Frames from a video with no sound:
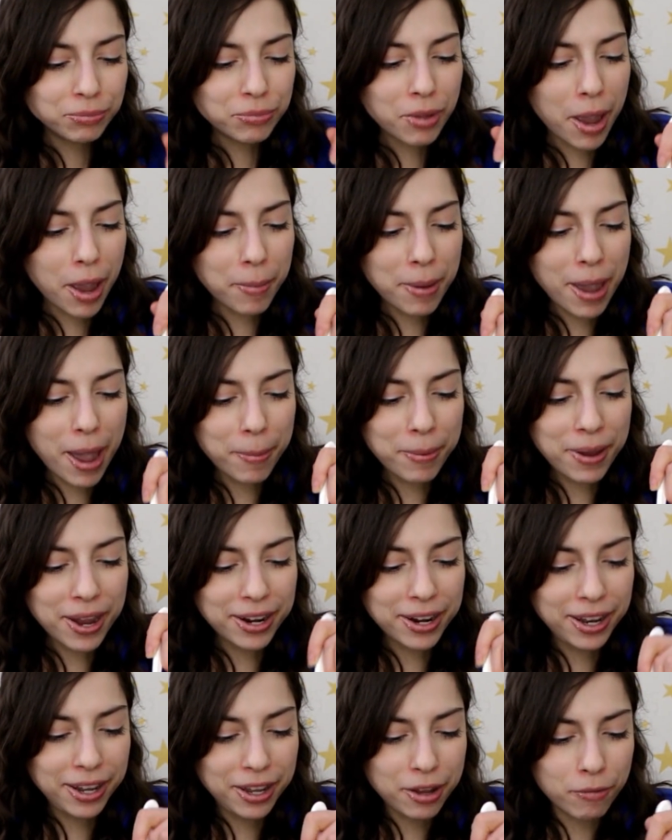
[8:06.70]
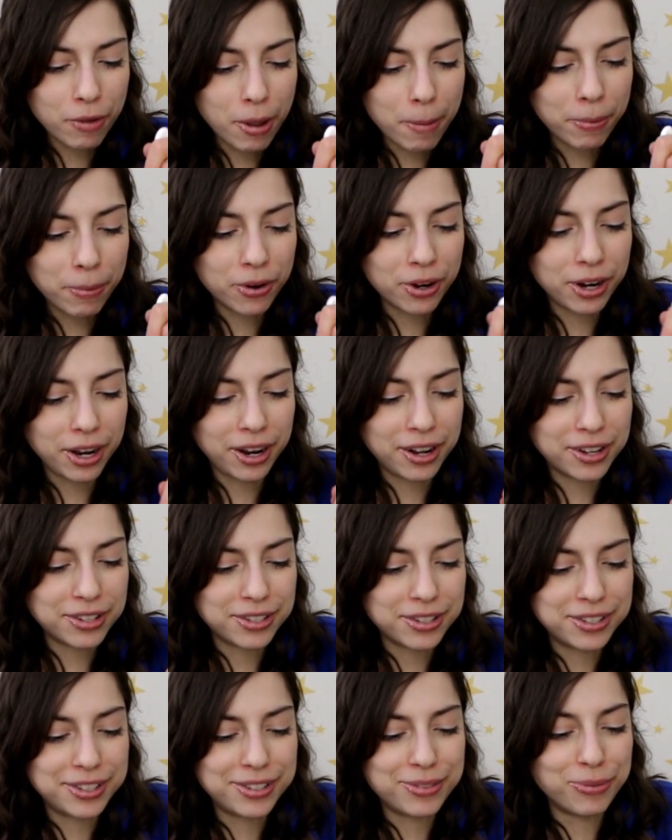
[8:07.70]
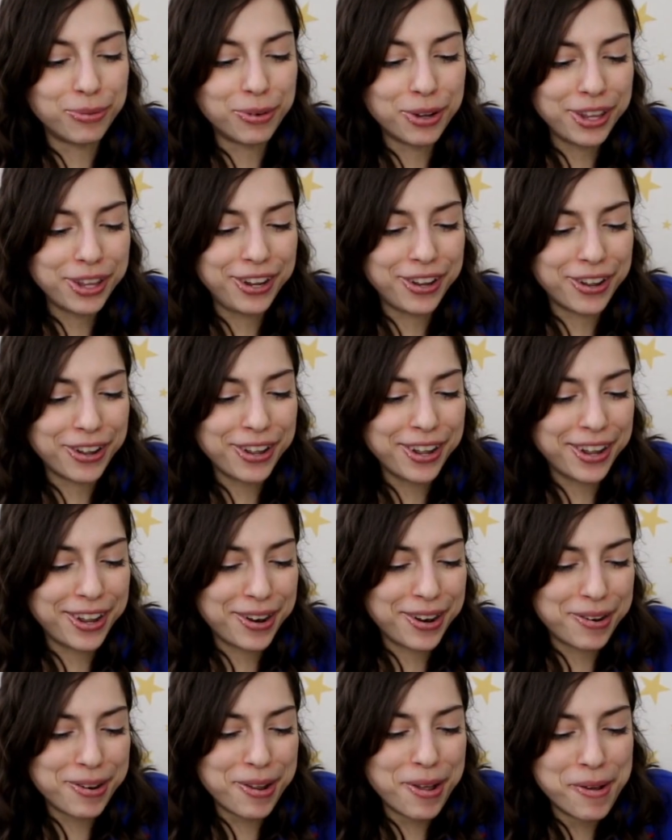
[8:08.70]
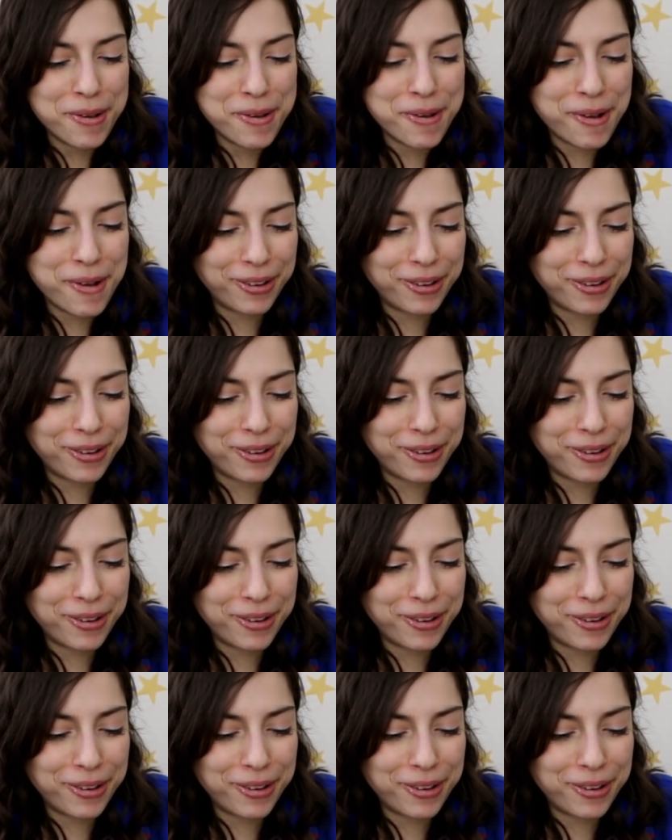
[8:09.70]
I'm happy I didn't give up on it because it's really good.